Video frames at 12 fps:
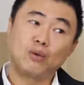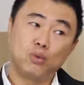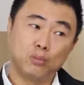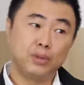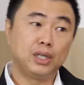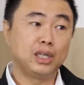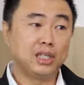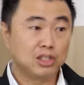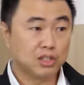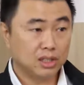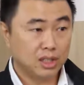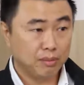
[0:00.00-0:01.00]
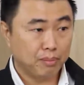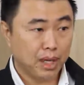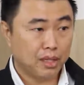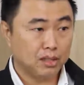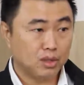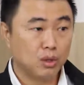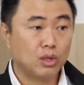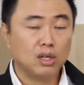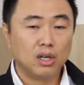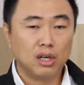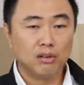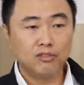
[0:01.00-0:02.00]
That would be the interesting part. So
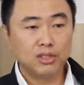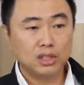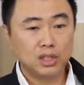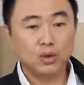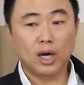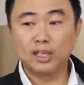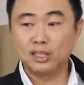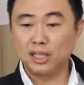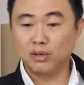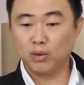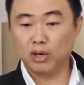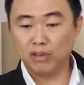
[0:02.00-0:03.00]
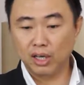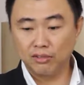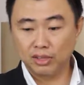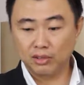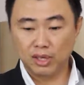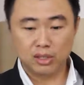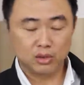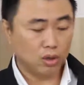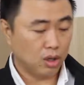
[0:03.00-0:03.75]
first you need to understand wealth luck first, right?